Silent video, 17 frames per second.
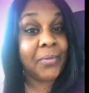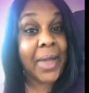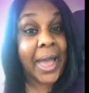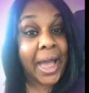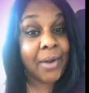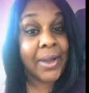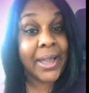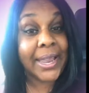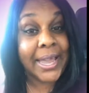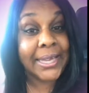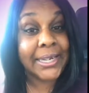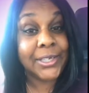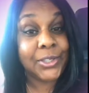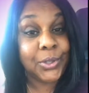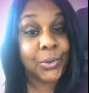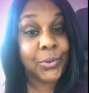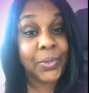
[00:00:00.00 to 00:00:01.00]
of how I got
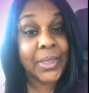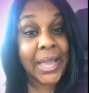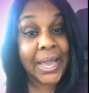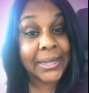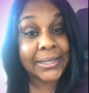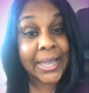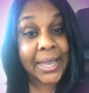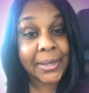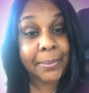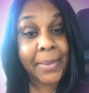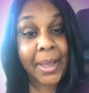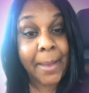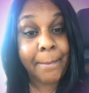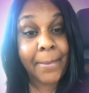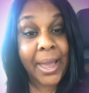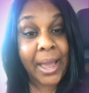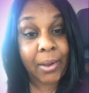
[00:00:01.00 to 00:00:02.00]
a tooth knocked out of
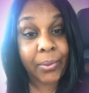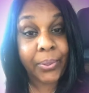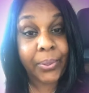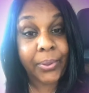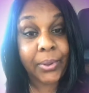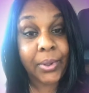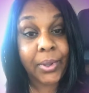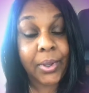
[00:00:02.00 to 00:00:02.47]
my mouth.